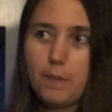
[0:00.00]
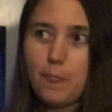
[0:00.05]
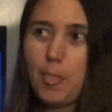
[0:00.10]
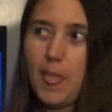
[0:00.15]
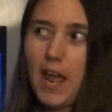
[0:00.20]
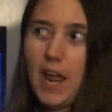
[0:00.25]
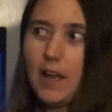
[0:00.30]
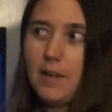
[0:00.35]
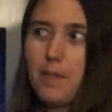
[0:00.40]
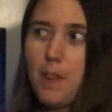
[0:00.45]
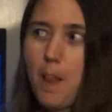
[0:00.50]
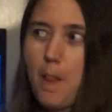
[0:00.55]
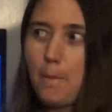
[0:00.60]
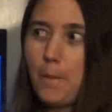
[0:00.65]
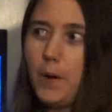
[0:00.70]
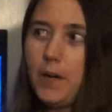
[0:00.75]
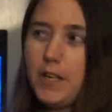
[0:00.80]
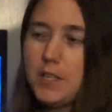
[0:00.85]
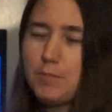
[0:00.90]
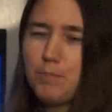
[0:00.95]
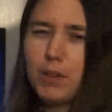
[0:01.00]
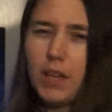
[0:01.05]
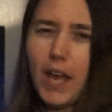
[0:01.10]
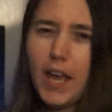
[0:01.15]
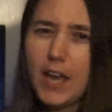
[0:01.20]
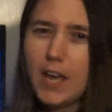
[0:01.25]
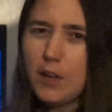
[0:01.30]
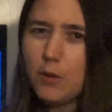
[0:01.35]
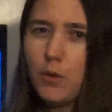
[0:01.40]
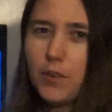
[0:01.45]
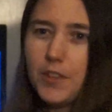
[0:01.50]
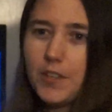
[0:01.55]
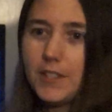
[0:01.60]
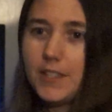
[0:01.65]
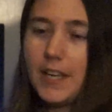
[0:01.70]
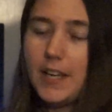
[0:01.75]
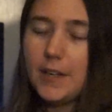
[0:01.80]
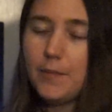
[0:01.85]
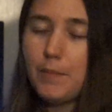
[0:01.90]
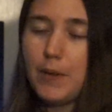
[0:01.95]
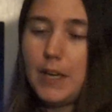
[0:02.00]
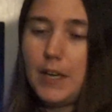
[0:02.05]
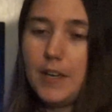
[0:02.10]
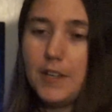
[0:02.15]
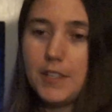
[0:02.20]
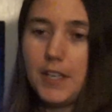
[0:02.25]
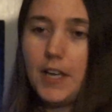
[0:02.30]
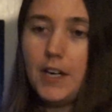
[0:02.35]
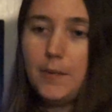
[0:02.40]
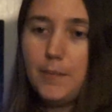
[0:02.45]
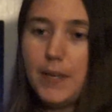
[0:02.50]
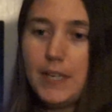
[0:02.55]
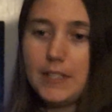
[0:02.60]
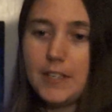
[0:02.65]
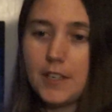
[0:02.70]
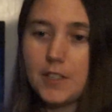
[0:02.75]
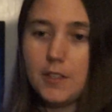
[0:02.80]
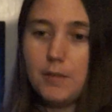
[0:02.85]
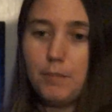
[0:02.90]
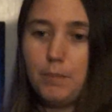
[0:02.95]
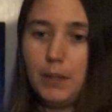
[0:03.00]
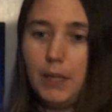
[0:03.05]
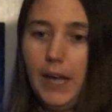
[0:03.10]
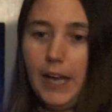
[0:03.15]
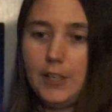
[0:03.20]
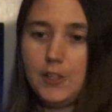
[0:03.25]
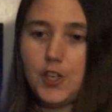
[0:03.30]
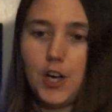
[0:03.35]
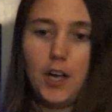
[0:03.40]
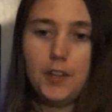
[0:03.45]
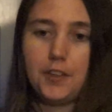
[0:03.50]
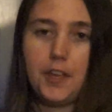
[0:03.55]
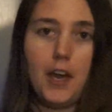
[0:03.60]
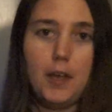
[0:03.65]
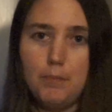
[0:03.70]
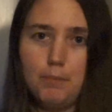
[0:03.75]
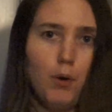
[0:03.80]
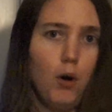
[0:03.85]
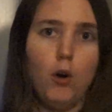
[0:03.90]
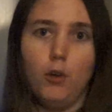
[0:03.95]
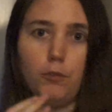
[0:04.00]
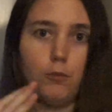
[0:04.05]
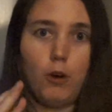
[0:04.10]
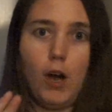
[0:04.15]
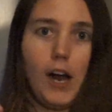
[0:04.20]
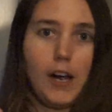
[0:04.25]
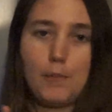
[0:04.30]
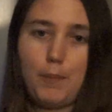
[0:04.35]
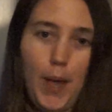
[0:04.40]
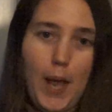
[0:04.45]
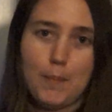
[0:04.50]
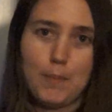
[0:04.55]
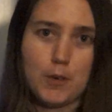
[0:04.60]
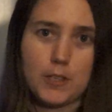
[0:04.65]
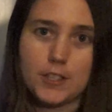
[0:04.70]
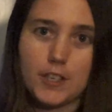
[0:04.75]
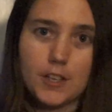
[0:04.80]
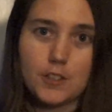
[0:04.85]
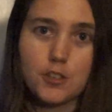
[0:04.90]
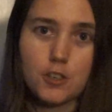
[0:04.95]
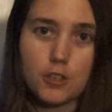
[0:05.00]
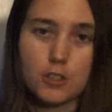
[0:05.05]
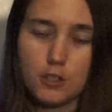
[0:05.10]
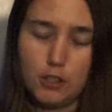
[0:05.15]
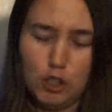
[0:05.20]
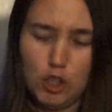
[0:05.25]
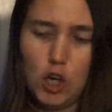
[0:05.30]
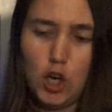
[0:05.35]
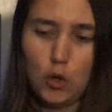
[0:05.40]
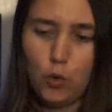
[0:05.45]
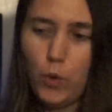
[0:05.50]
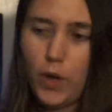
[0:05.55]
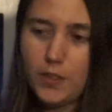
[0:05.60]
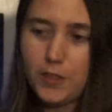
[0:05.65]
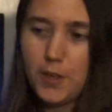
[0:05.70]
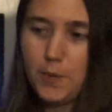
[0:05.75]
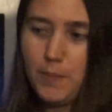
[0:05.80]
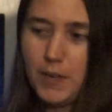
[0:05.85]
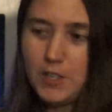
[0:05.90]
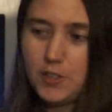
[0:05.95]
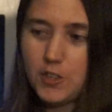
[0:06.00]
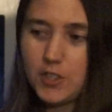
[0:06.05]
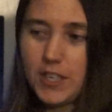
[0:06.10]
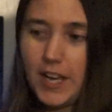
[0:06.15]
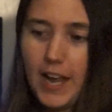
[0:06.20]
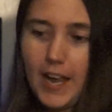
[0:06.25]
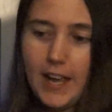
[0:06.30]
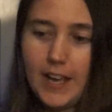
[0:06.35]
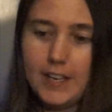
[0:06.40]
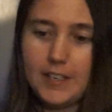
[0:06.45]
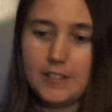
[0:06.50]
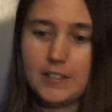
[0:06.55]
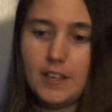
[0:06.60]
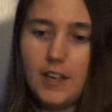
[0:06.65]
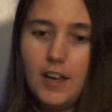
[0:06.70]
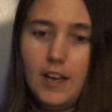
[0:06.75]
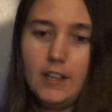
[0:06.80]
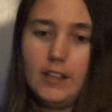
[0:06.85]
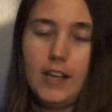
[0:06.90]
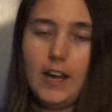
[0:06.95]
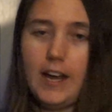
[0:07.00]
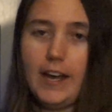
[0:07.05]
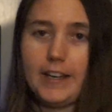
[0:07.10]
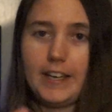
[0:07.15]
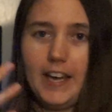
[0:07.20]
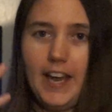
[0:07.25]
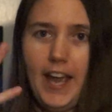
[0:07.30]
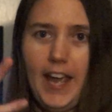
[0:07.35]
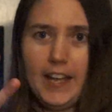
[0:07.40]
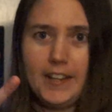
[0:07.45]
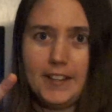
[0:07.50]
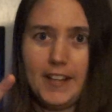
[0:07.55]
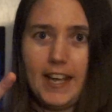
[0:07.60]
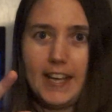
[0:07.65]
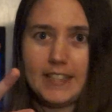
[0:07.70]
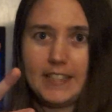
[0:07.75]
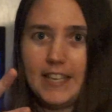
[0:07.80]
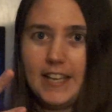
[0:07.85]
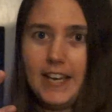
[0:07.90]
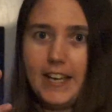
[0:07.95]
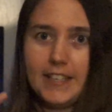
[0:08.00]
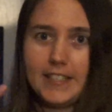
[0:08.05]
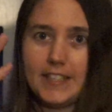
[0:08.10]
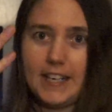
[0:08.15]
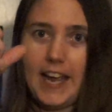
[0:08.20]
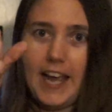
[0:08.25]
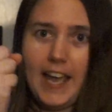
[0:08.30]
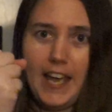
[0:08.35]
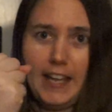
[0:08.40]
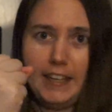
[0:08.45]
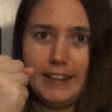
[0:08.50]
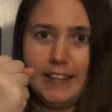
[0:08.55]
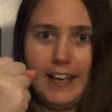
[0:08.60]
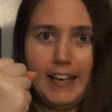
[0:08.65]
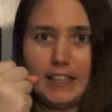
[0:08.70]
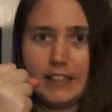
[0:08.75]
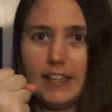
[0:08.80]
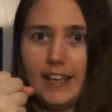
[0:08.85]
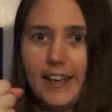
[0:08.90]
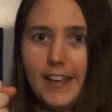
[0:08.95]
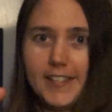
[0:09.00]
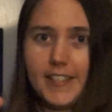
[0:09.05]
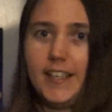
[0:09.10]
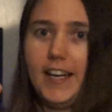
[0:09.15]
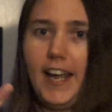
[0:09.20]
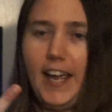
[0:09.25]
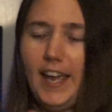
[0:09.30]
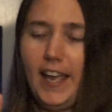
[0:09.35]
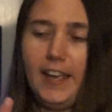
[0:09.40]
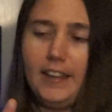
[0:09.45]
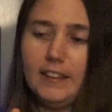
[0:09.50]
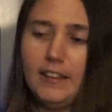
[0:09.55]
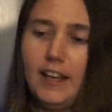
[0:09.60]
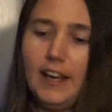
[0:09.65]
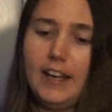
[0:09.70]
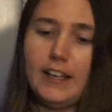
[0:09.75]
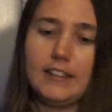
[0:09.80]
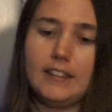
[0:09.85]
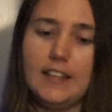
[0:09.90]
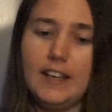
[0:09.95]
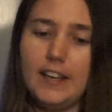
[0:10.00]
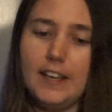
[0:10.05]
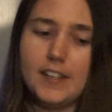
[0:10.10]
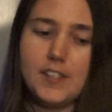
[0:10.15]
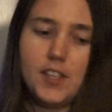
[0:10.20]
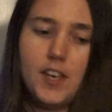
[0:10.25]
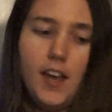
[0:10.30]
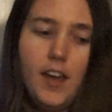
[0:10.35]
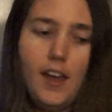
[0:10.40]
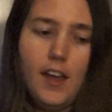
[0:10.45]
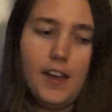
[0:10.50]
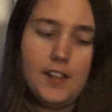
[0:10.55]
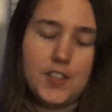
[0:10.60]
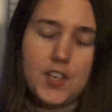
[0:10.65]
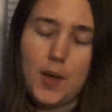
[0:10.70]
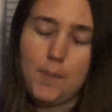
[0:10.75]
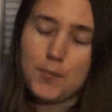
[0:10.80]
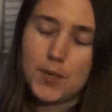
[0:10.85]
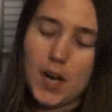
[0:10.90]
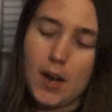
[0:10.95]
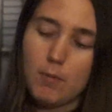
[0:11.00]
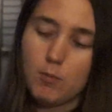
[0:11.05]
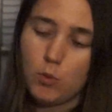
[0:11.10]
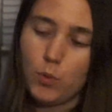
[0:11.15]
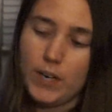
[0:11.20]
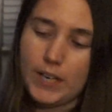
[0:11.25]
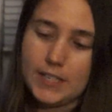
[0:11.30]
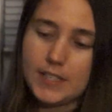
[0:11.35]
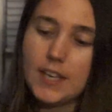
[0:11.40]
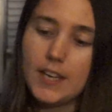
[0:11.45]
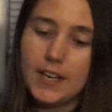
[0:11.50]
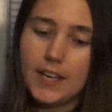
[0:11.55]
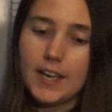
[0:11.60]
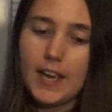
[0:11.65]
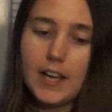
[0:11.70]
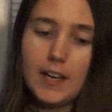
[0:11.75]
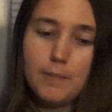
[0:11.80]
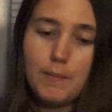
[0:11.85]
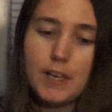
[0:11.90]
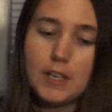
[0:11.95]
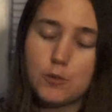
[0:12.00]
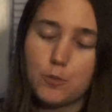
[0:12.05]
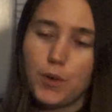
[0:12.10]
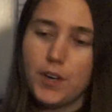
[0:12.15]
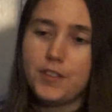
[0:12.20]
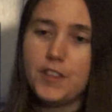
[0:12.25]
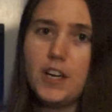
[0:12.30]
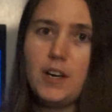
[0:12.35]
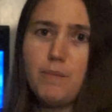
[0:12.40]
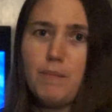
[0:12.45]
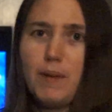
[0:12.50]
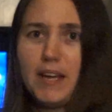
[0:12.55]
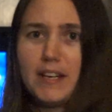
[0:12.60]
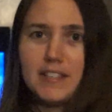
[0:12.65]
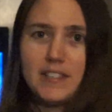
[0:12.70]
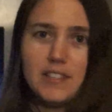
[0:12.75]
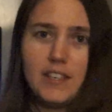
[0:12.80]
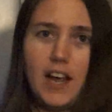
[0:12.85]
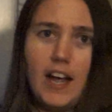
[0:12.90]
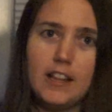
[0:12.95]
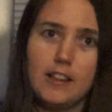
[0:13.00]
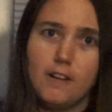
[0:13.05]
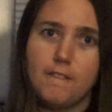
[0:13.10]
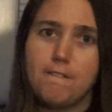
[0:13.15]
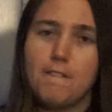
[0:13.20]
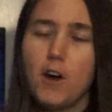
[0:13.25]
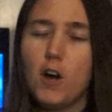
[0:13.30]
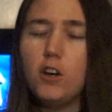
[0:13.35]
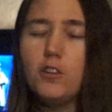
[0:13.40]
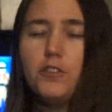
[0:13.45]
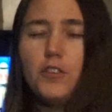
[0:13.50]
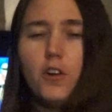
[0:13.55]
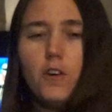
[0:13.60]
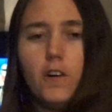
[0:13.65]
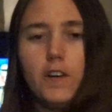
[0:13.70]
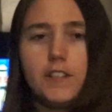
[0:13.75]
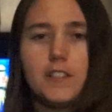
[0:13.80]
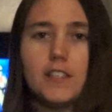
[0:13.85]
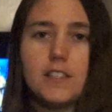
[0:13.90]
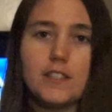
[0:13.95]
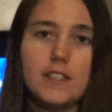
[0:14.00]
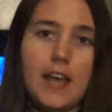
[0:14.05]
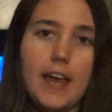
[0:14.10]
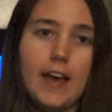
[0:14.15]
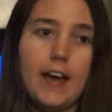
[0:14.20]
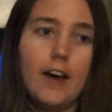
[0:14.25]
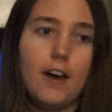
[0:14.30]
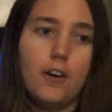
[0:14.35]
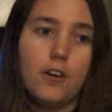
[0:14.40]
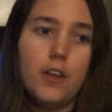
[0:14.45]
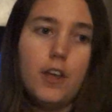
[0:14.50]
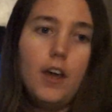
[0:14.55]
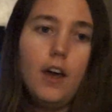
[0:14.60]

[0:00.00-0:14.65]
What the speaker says: And when he's playing with his enemy doesn't play John Kenpo and rock, paper, scissors along with him. He just has, like, a hand like this, and a hand like this, and a hand like this. And sometimes when he's hitting enemies with it, it makes xylophone noises now.